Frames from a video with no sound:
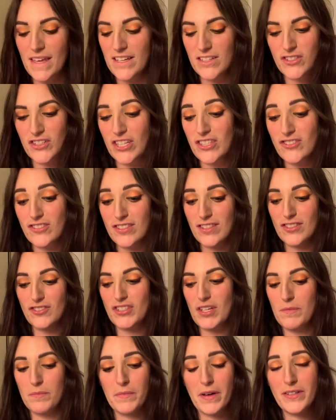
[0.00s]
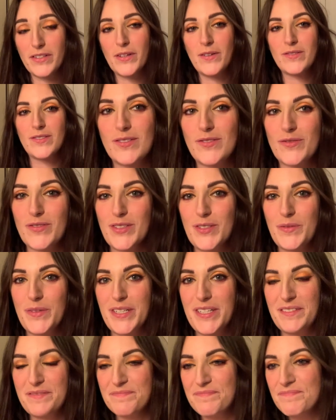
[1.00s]
It changes the shape of my nose. It's really
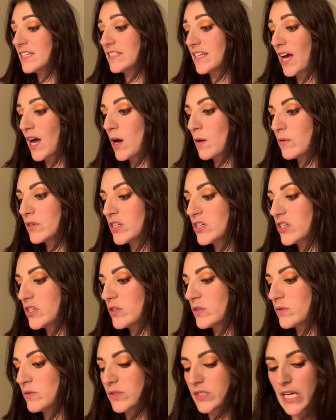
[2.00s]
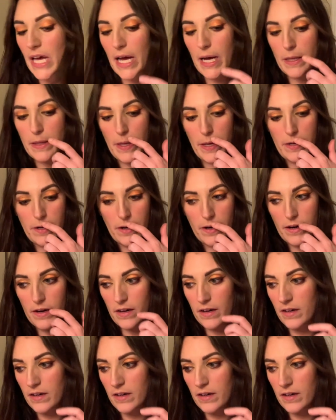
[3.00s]
weird. Now I'm going to use highlighter.